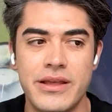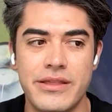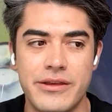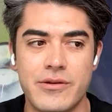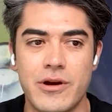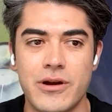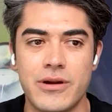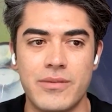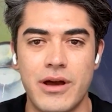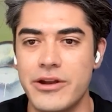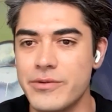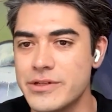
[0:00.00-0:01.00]
there are
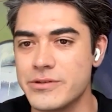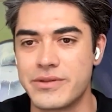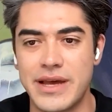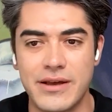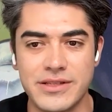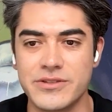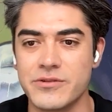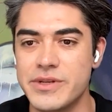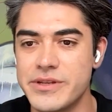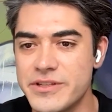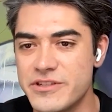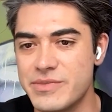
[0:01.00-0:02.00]
hundreds or thousands or
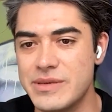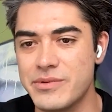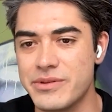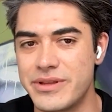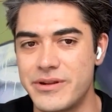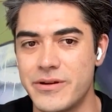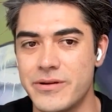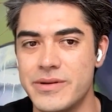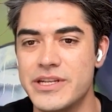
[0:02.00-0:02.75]
millions of people that are